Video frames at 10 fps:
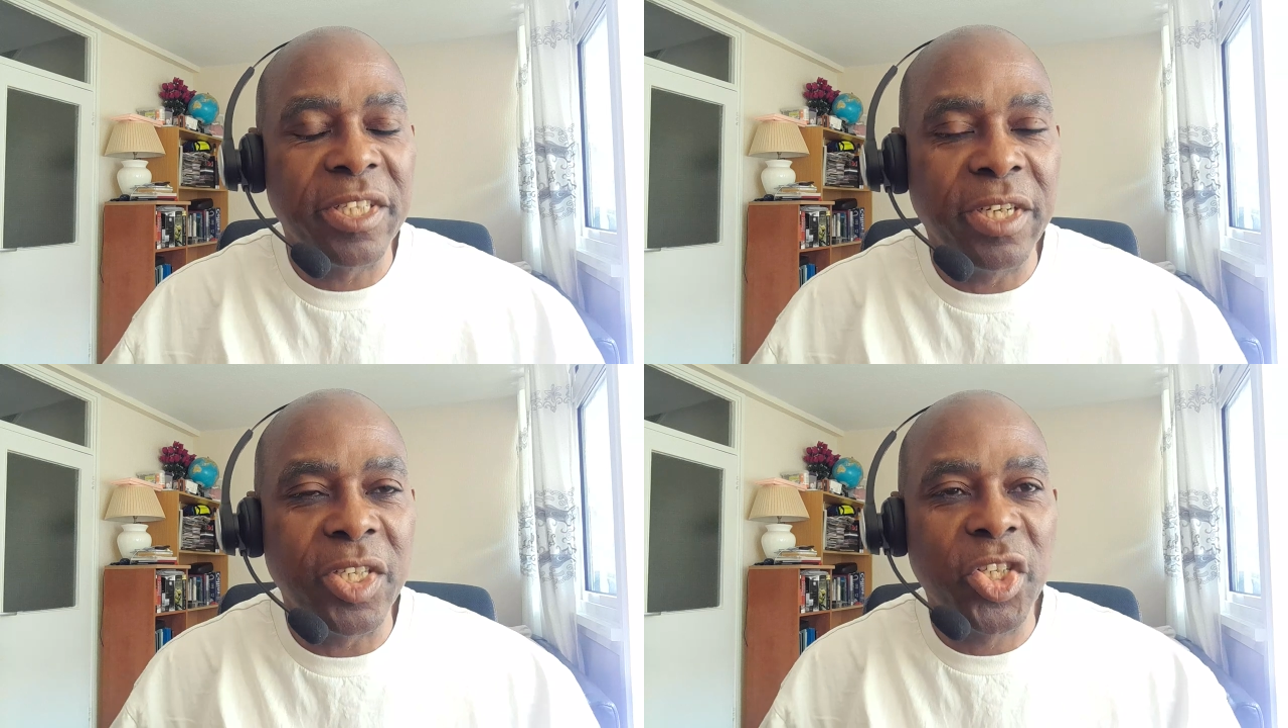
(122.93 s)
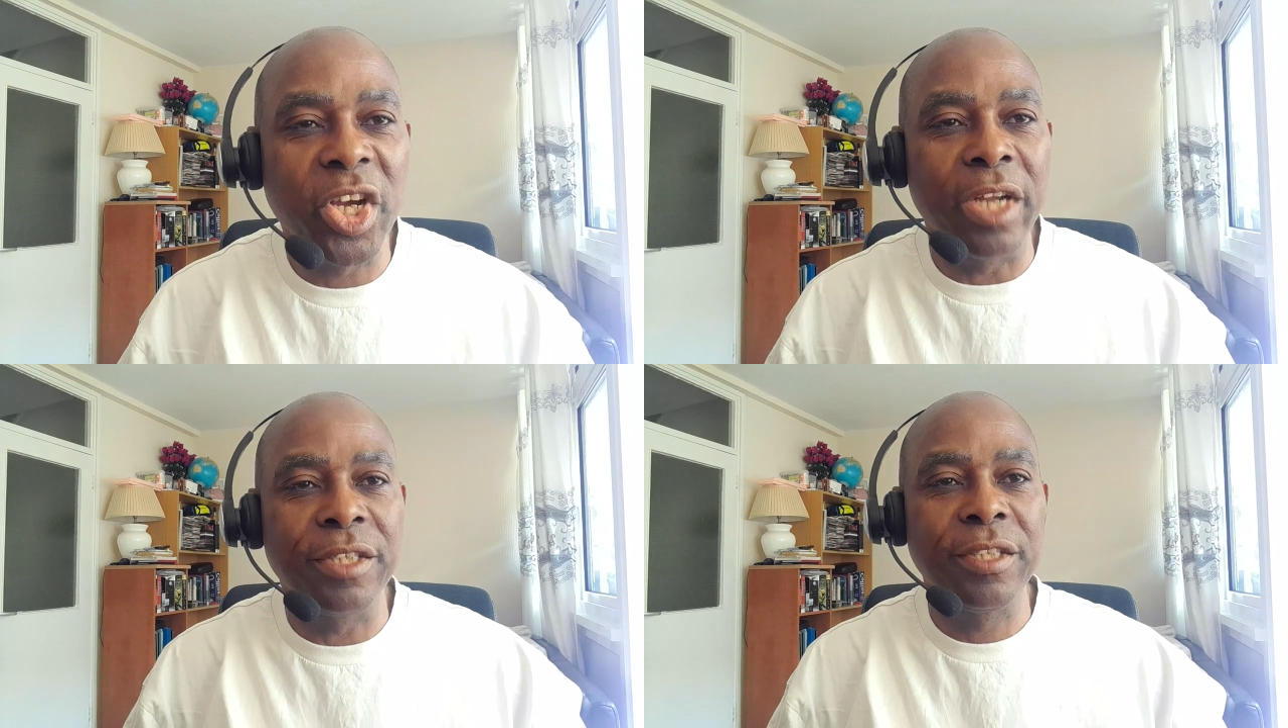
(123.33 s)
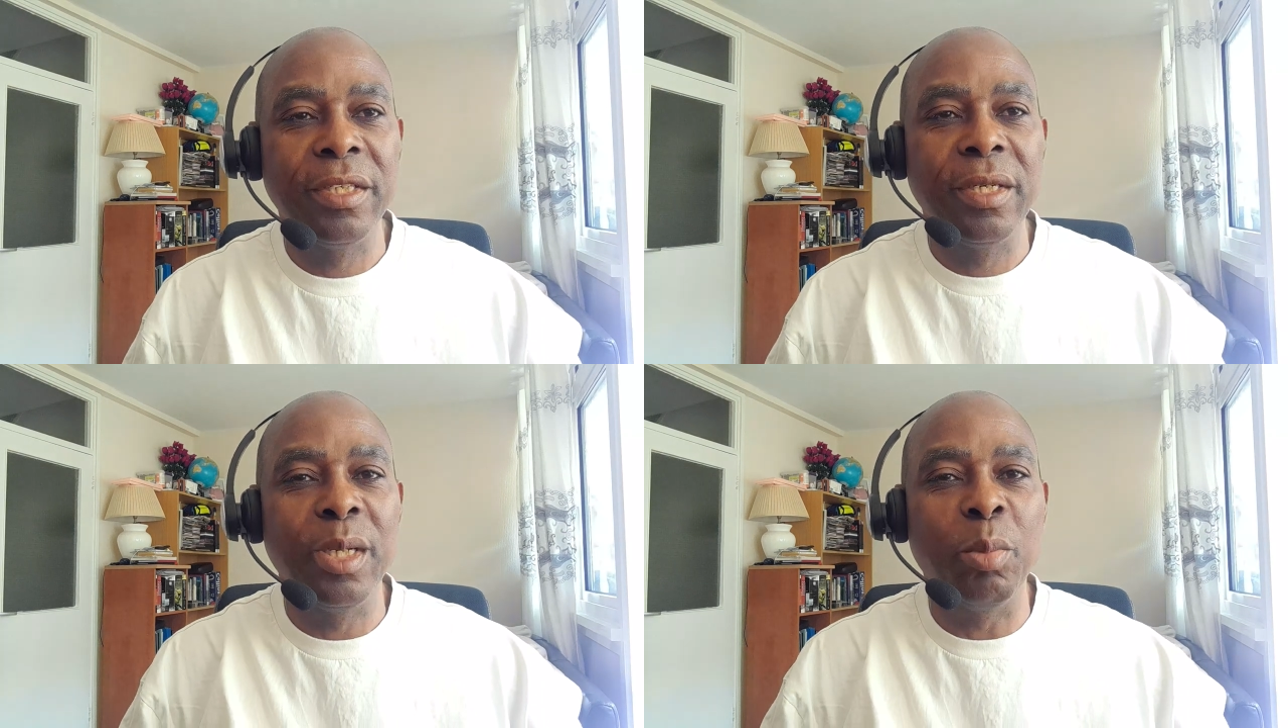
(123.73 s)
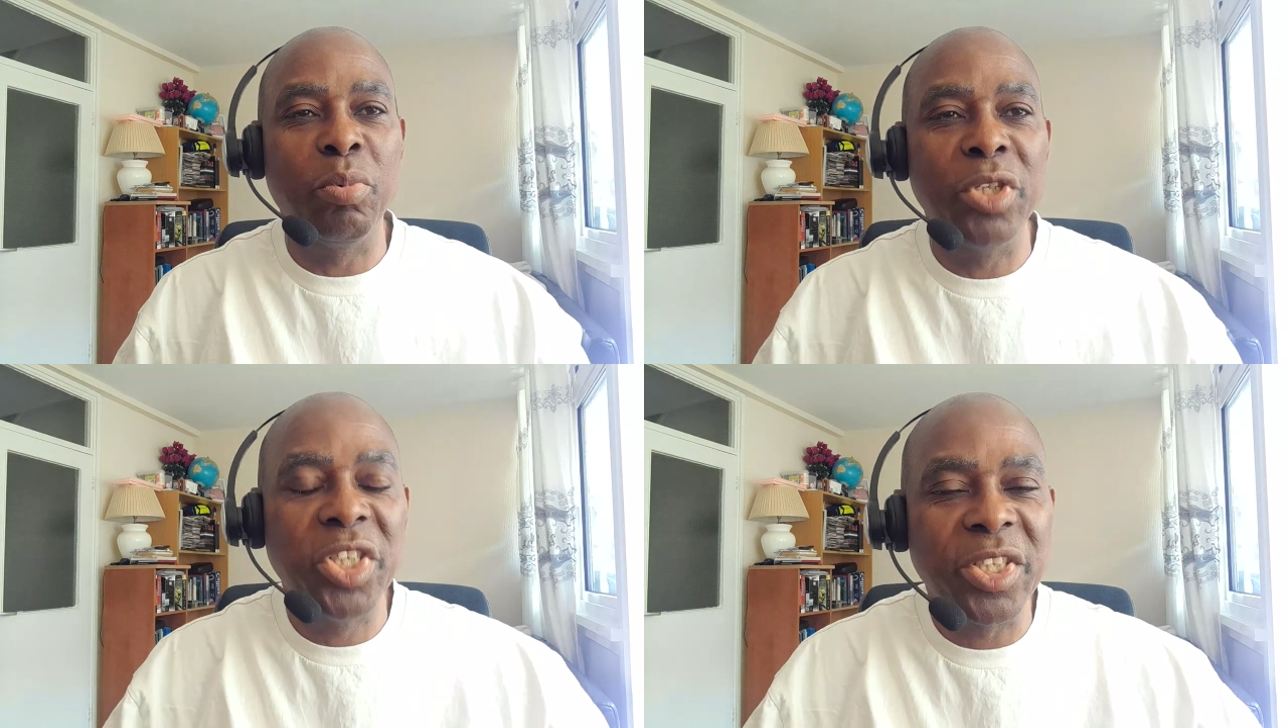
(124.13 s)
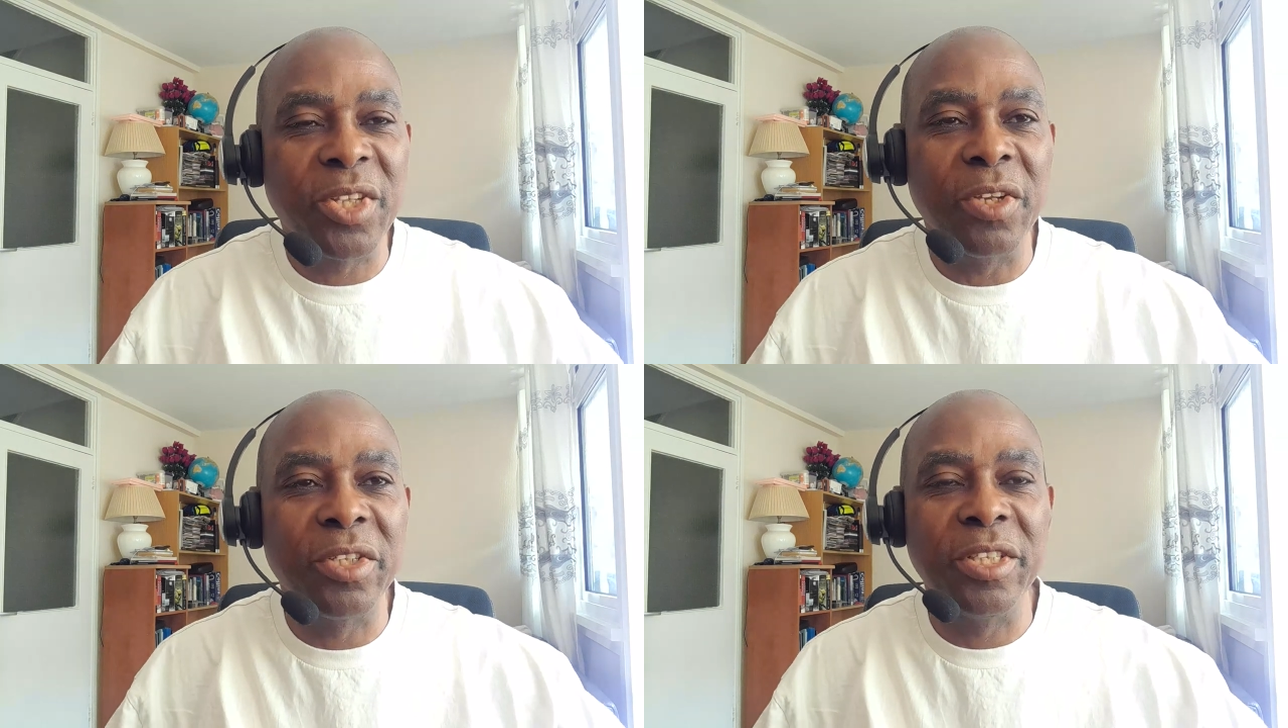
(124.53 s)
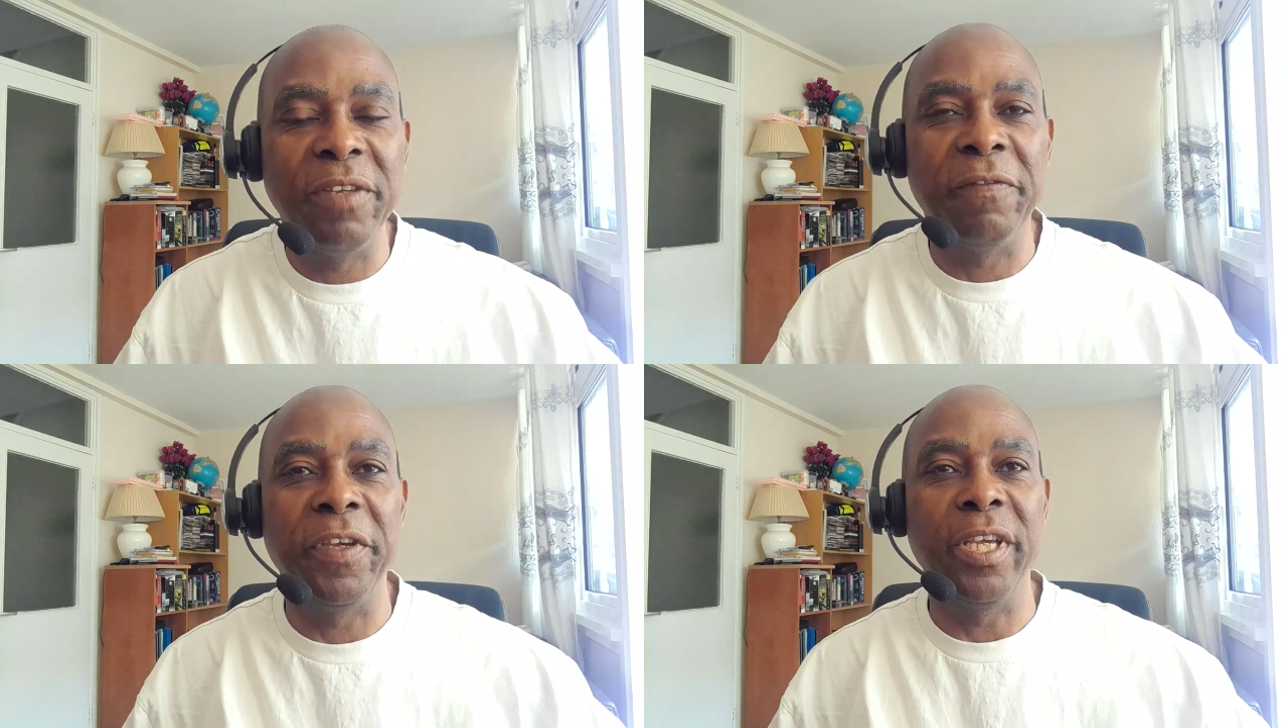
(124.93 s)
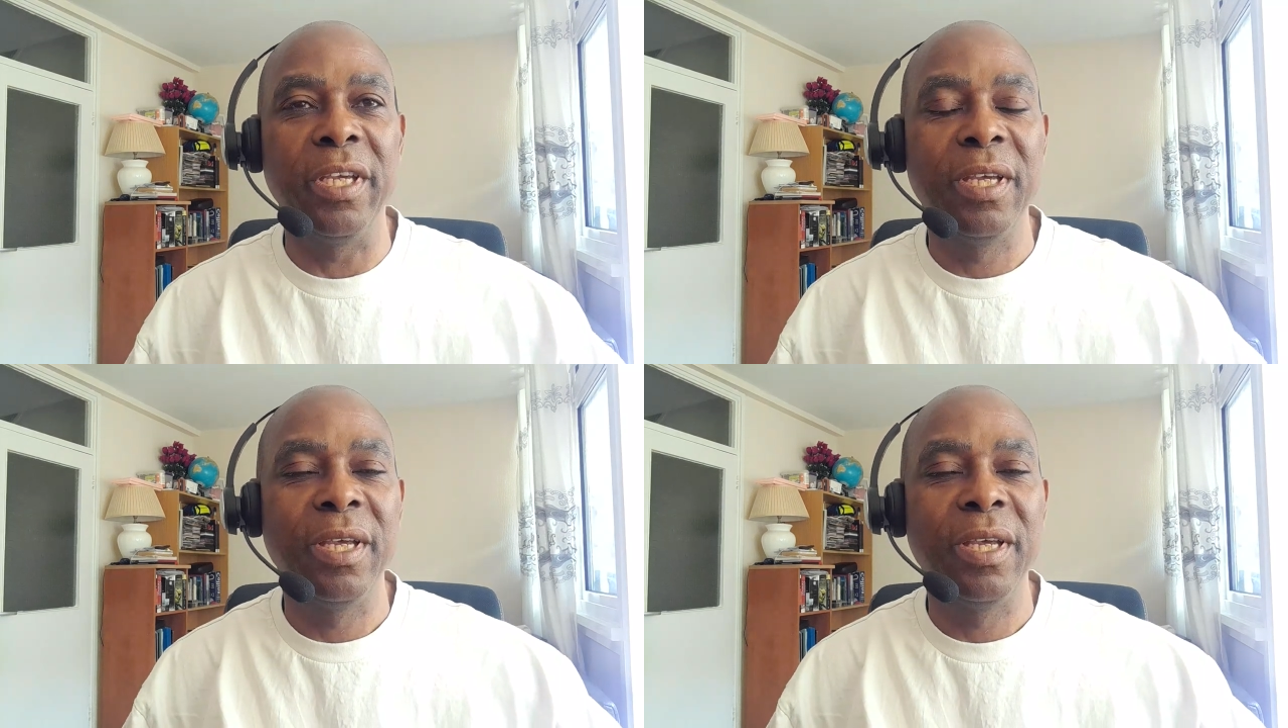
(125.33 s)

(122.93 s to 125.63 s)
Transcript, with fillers: in the church. He preaches on TV.